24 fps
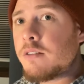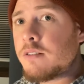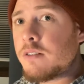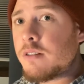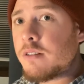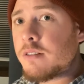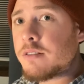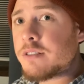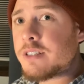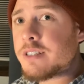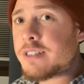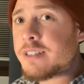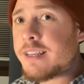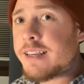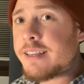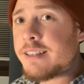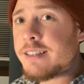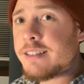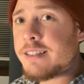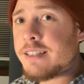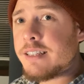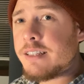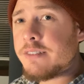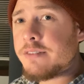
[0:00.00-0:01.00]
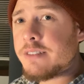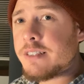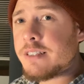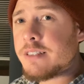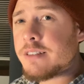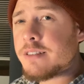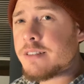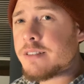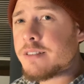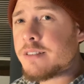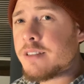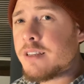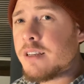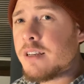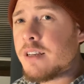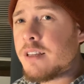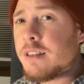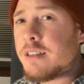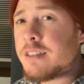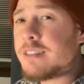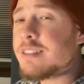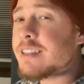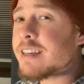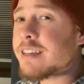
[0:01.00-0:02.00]
Just like the TVs,
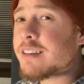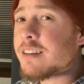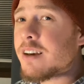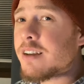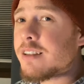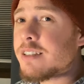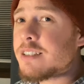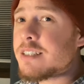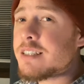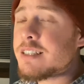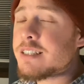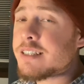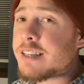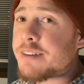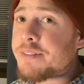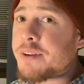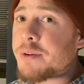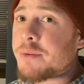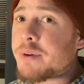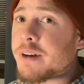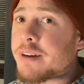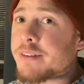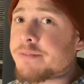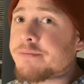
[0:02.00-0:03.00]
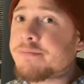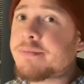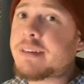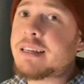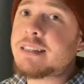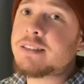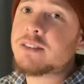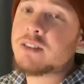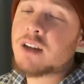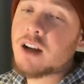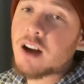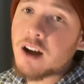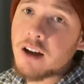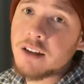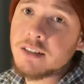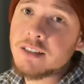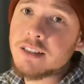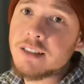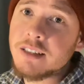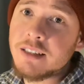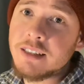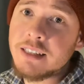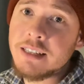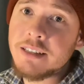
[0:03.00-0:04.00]
this technology is everywhere. It's
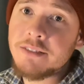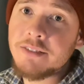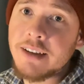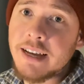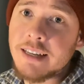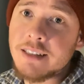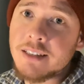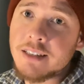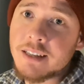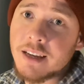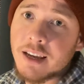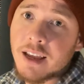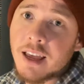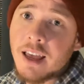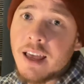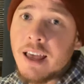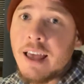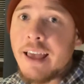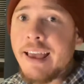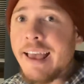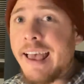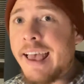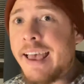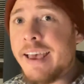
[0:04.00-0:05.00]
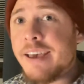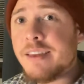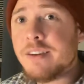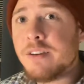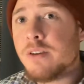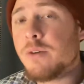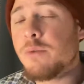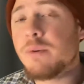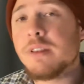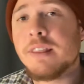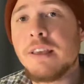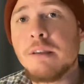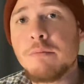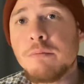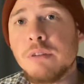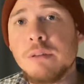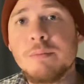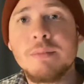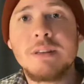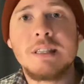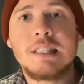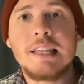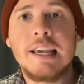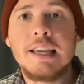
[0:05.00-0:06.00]
constantly advancing, and with
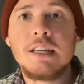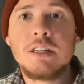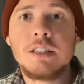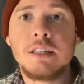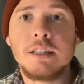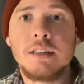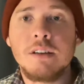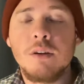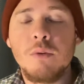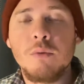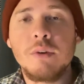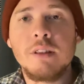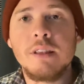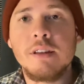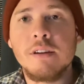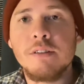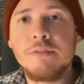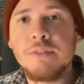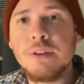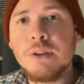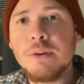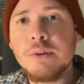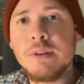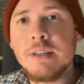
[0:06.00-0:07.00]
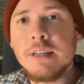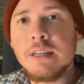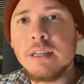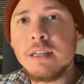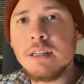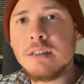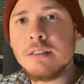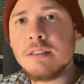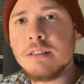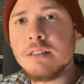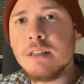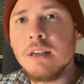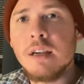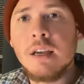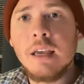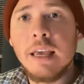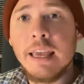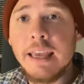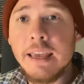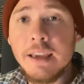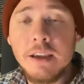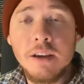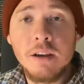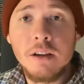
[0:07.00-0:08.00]
implementation, within a few years,
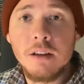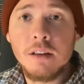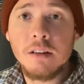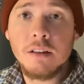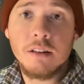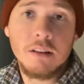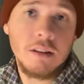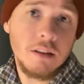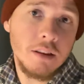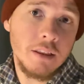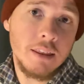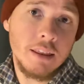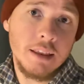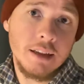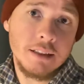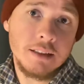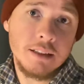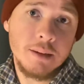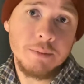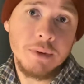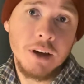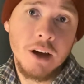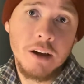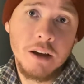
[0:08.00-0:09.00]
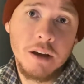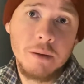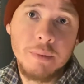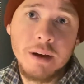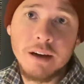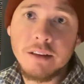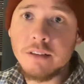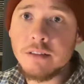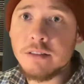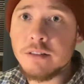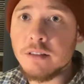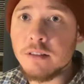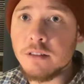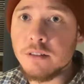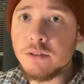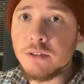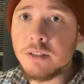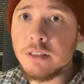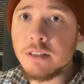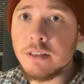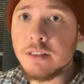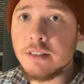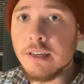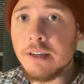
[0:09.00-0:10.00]
the things I'm talking about, the
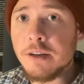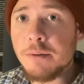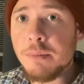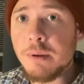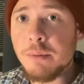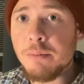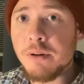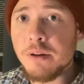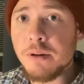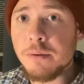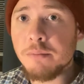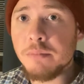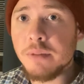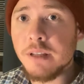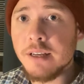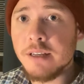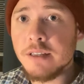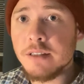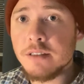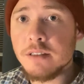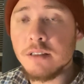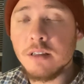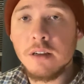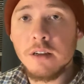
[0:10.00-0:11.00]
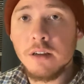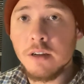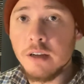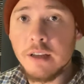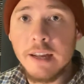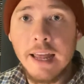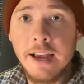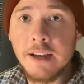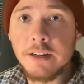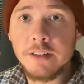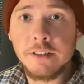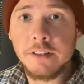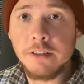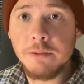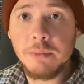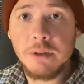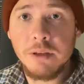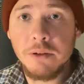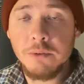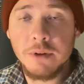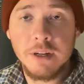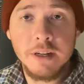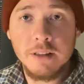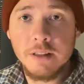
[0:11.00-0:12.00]
solutions that could be put in place, could actually be
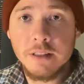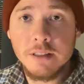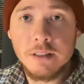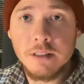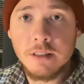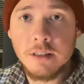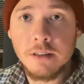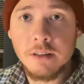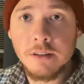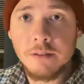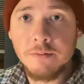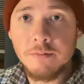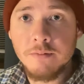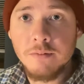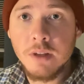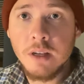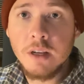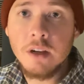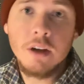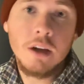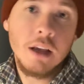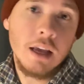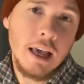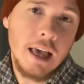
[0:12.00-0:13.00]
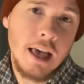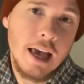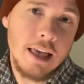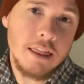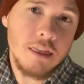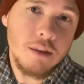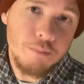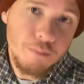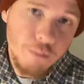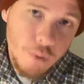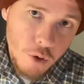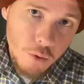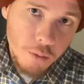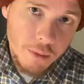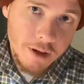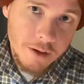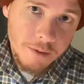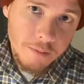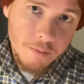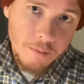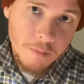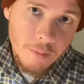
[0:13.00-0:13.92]
realistic. At the moment,